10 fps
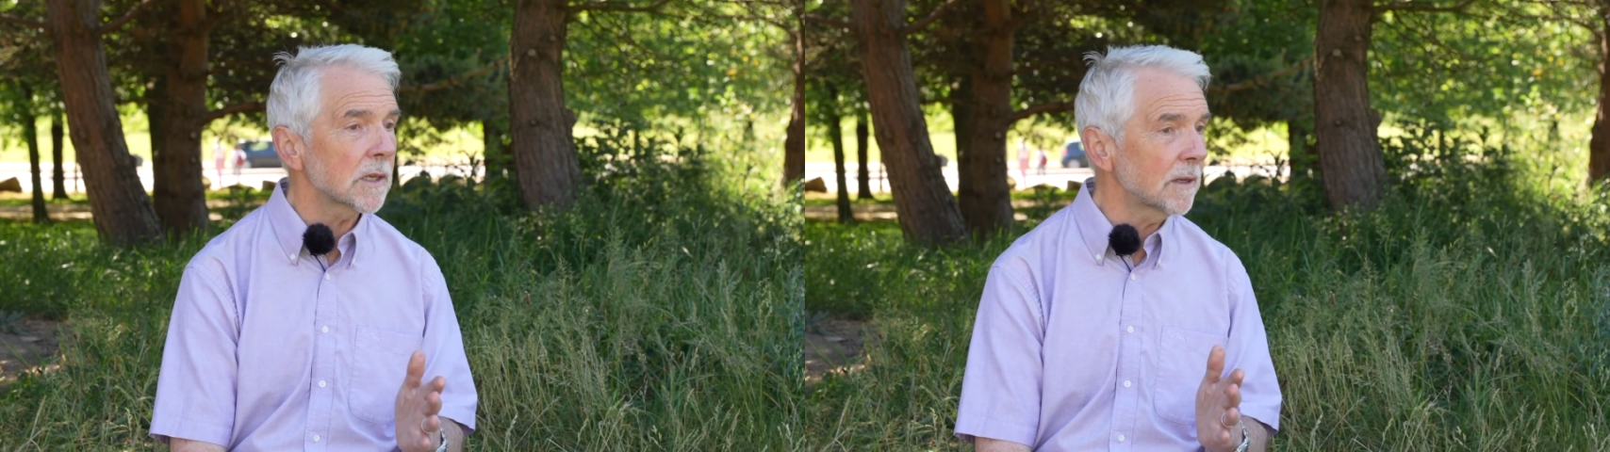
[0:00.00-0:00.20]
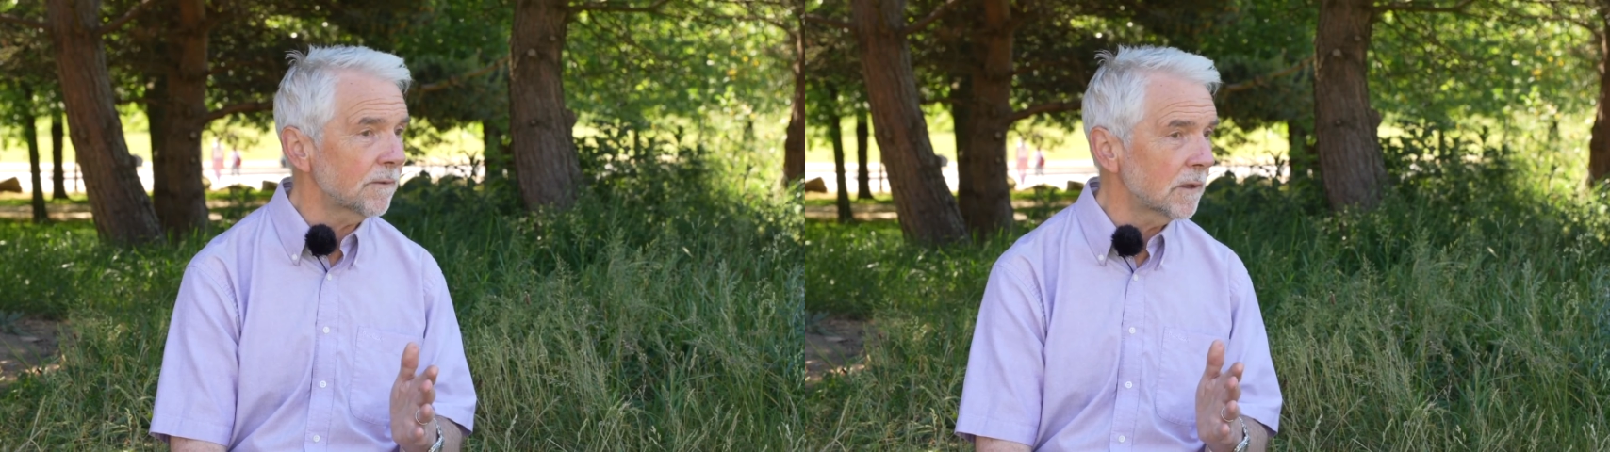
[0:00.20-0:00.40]

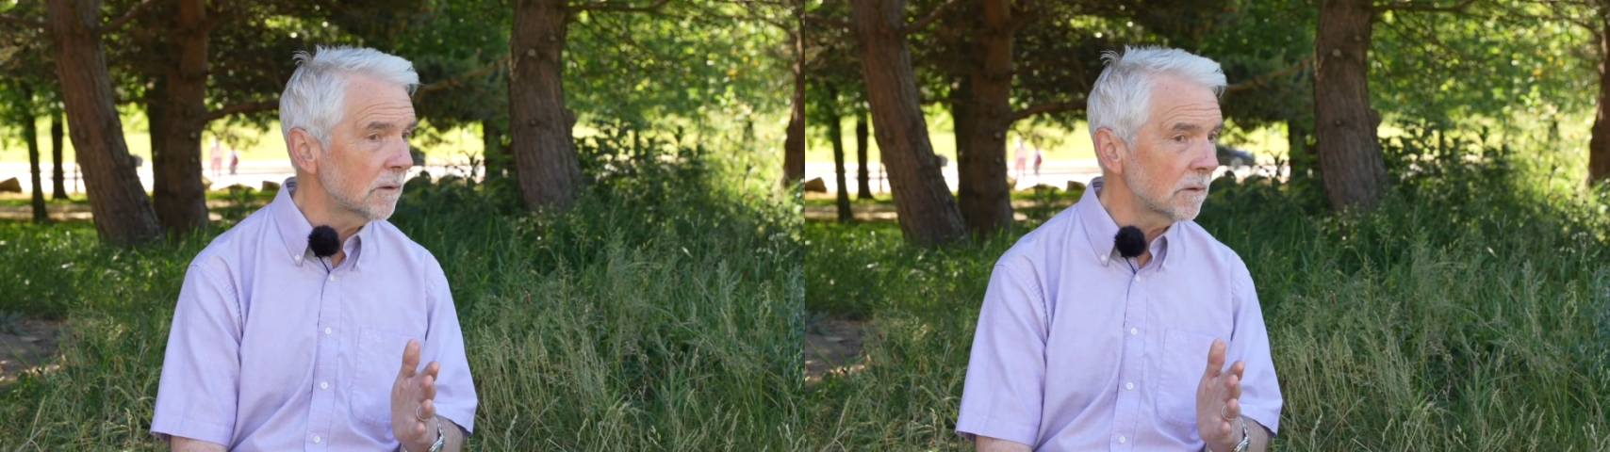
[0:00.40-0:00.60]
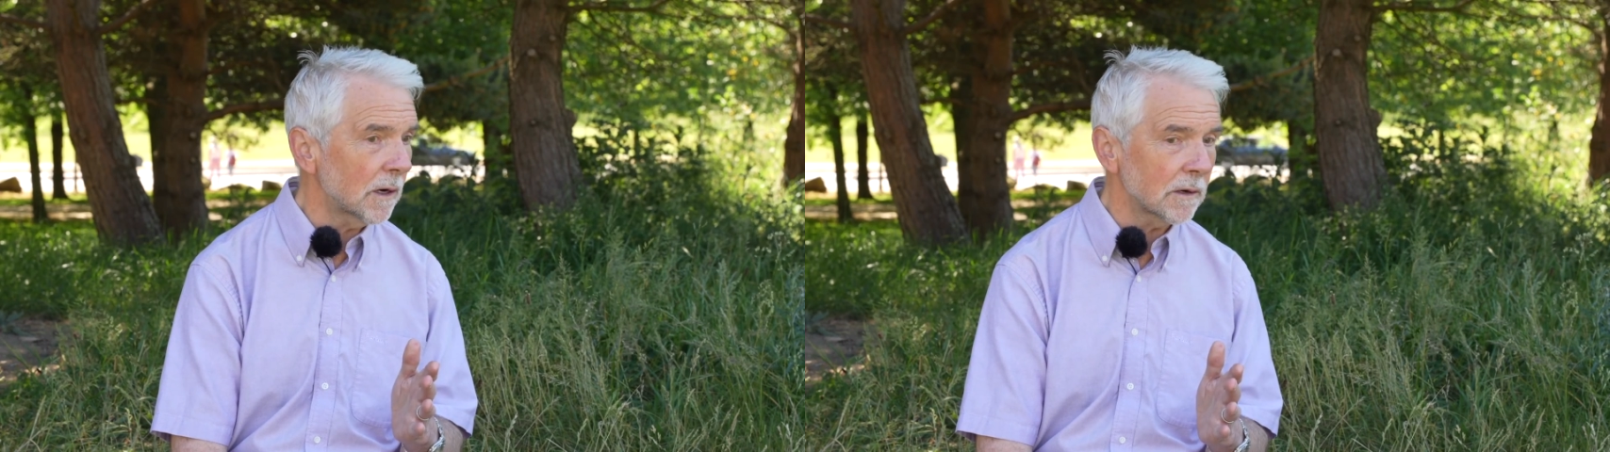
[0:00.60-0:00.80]
if
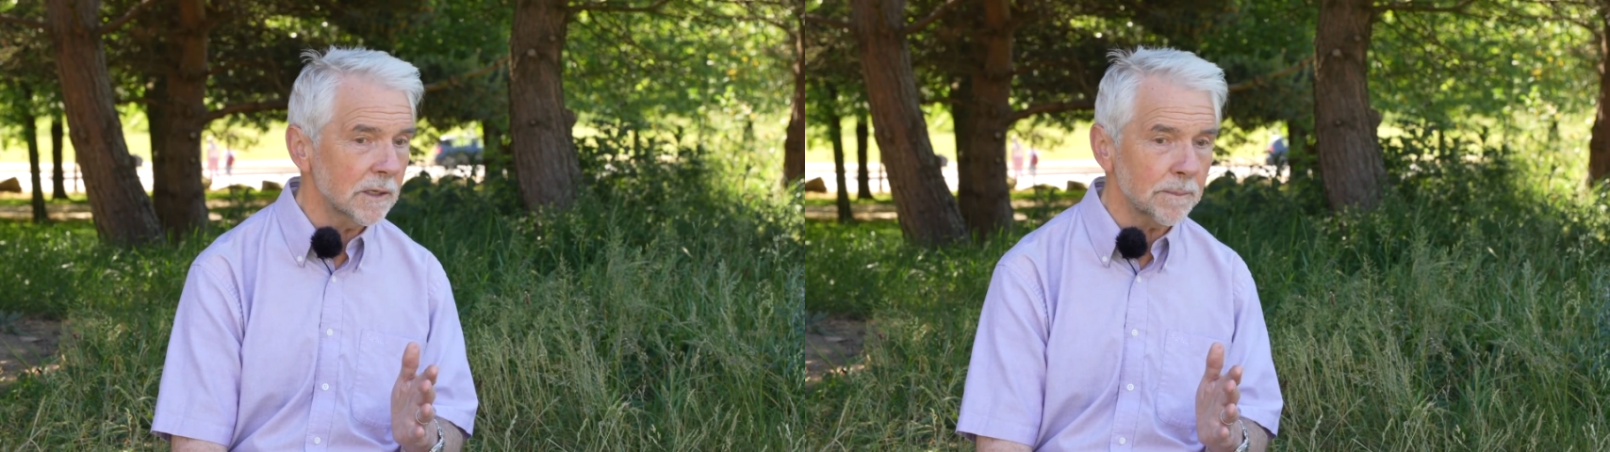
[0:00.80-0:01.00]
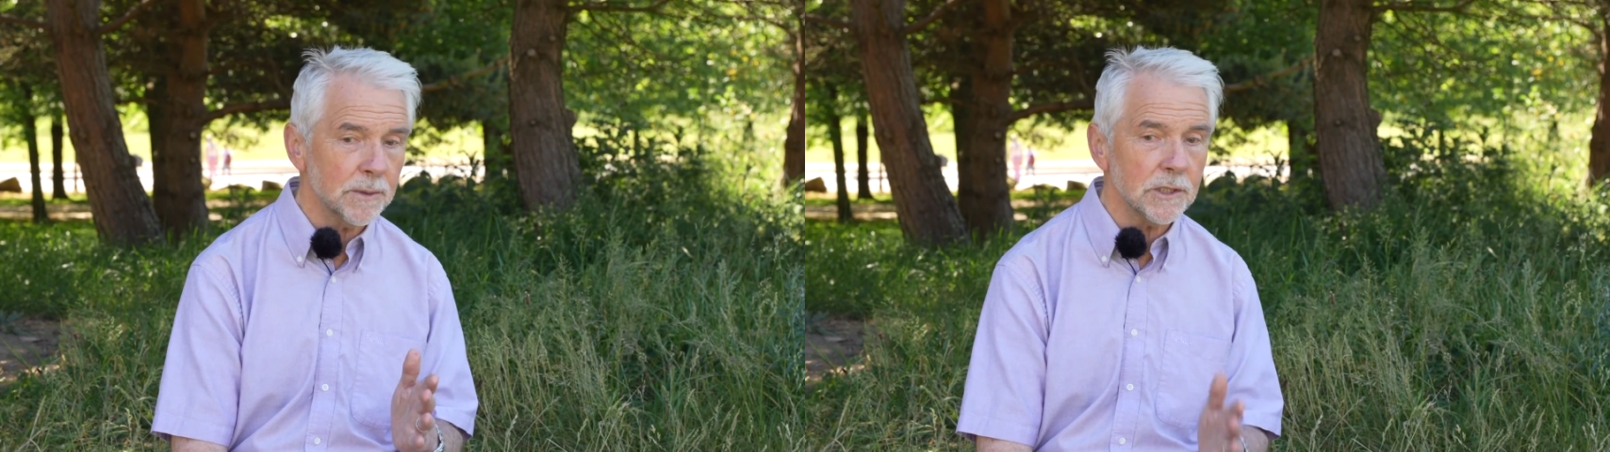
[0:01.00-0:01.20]
you are in
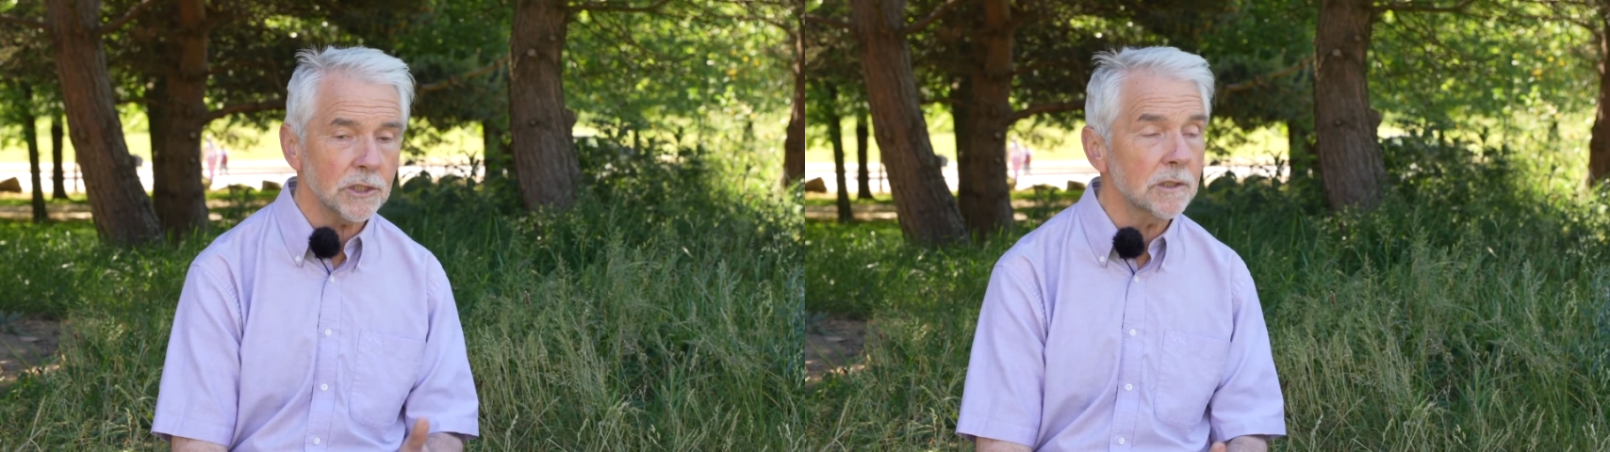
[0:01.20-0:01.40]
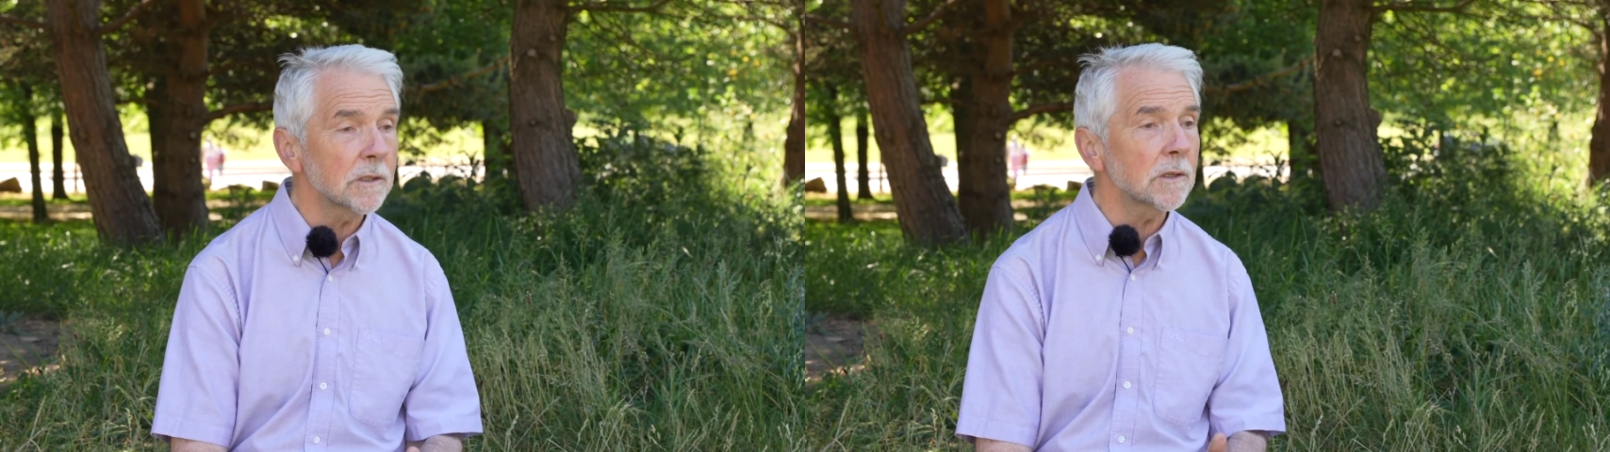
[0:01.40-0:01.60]
a
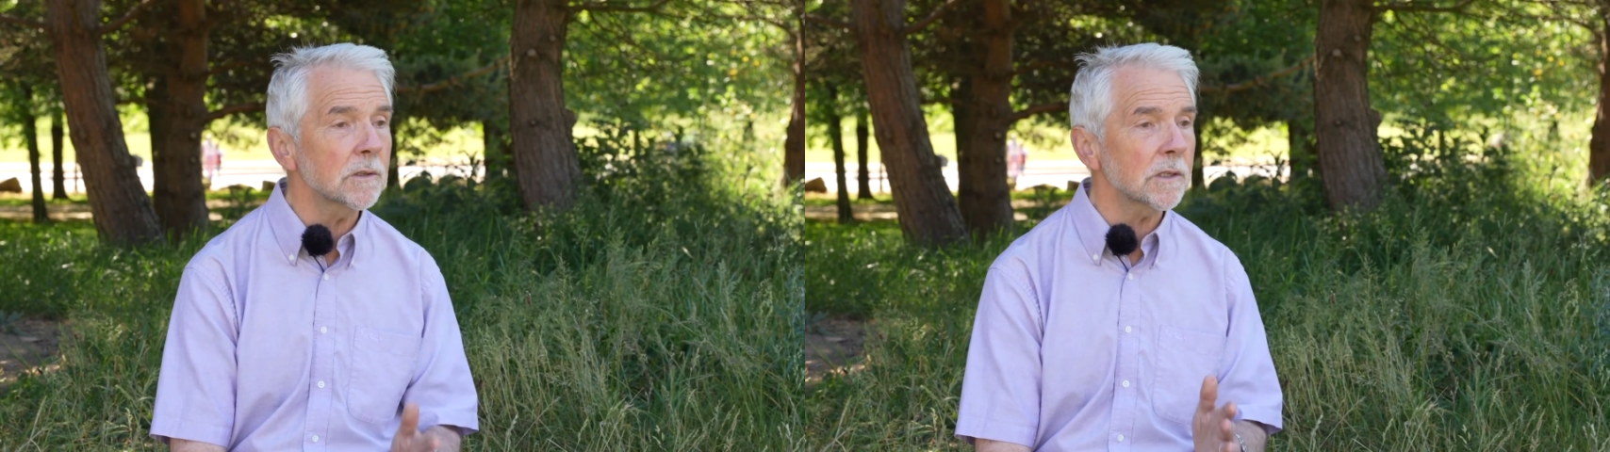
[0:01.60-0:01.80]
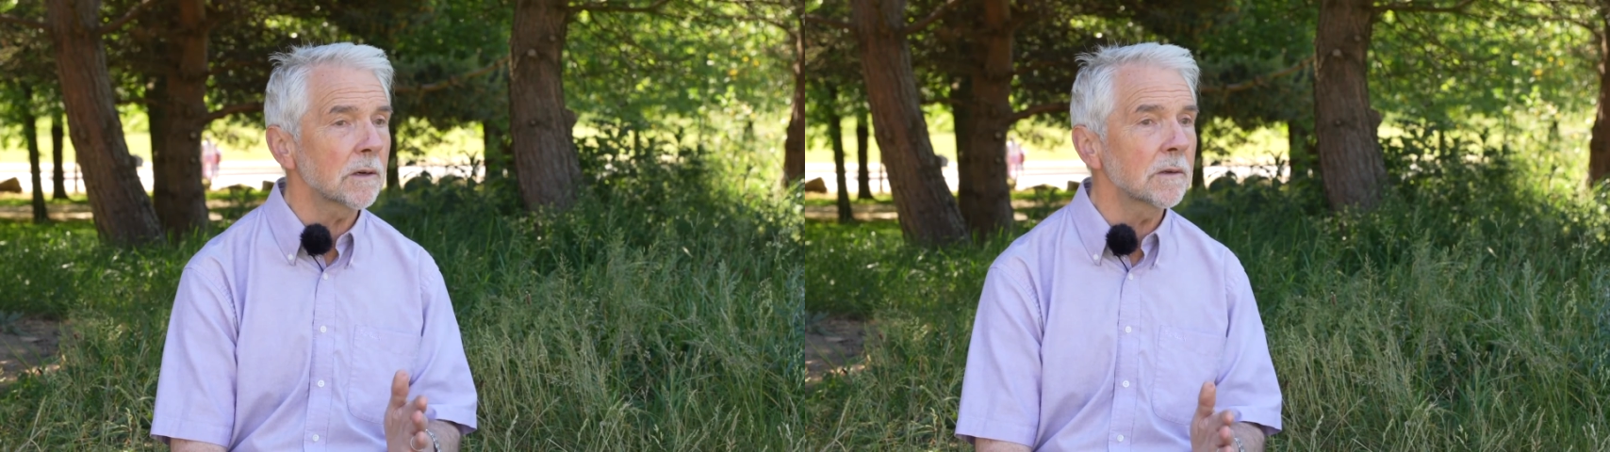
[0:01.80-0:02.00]
position to do
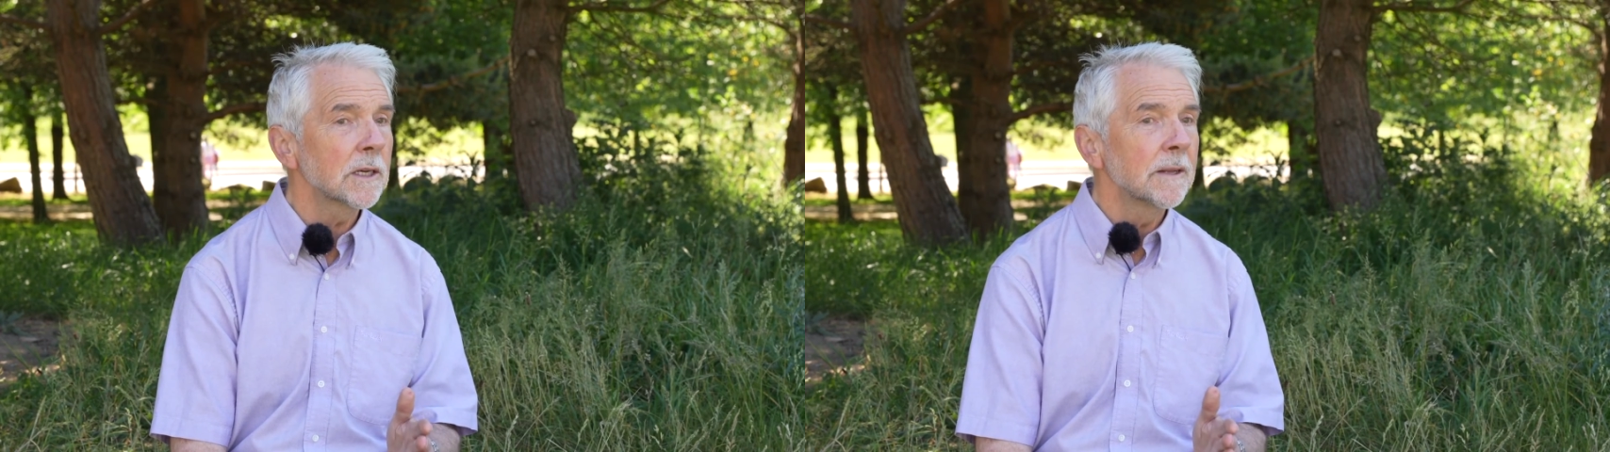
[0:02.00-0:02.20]
so,